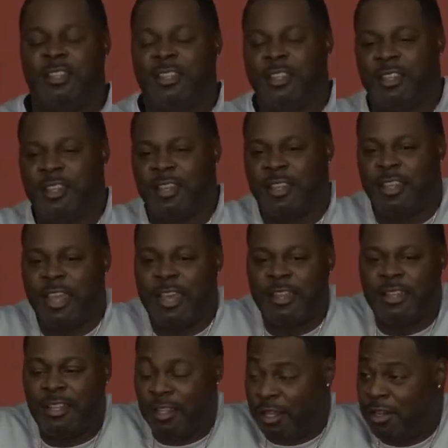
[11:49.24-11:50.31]
Got
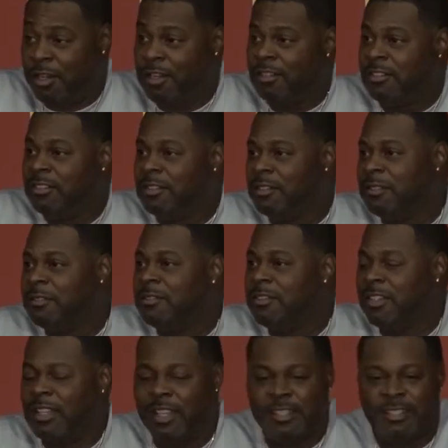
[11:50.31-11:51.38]
cleared.
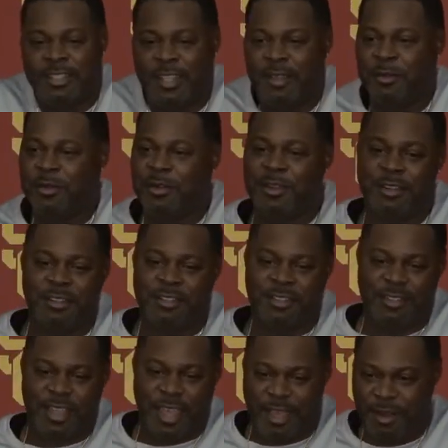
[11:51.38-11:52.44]
The next day, we're
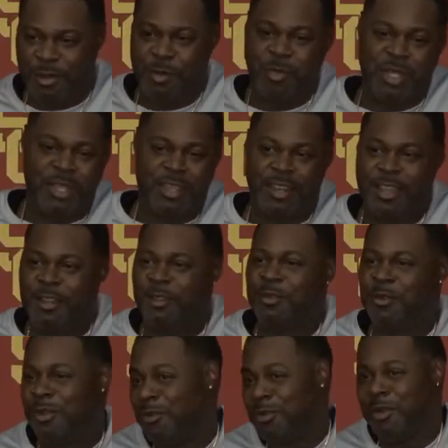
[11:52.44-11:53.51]
out on the plane, out on the
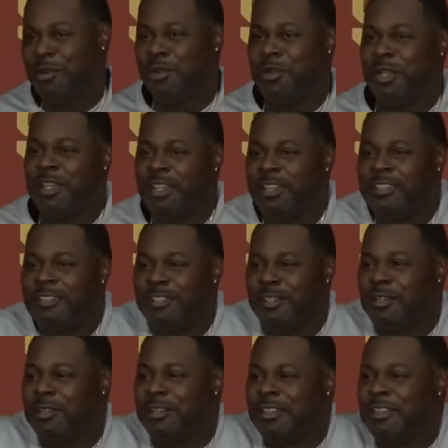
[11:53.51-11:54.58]
road recruiting.
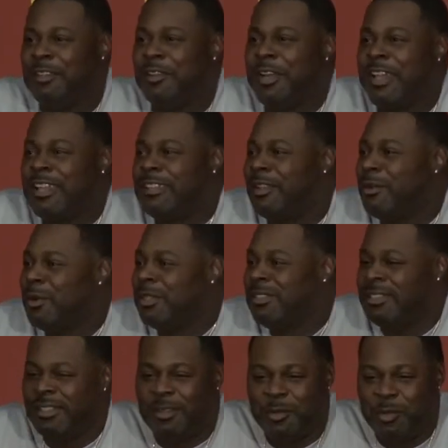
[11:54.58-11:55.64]
So, you know, I got the
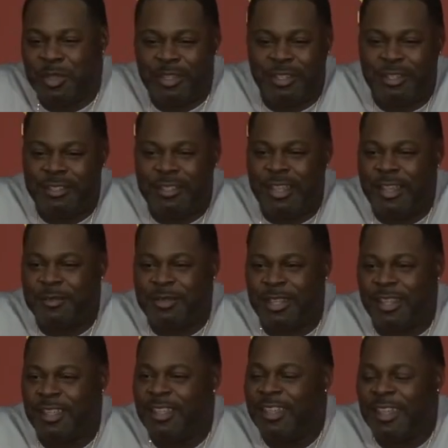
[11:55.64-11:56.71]
question a million times,
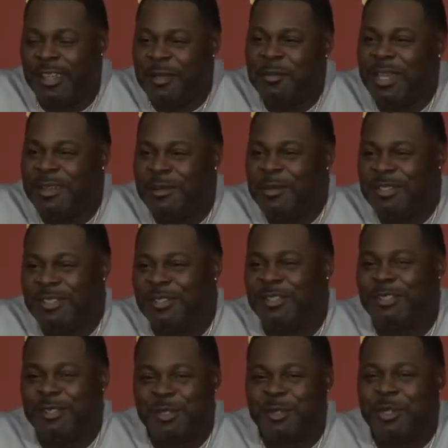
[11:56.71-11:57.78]
like, hey, man, I bet you're
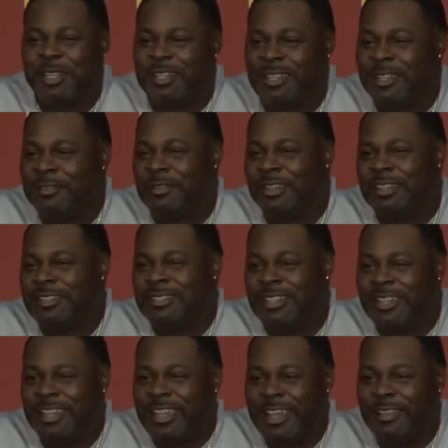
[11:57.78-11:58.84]
enjoying living in
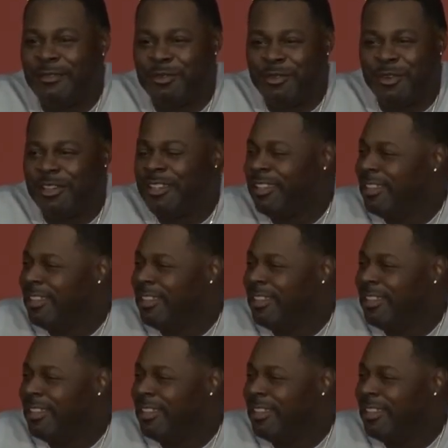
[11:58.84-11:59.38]
sunny California.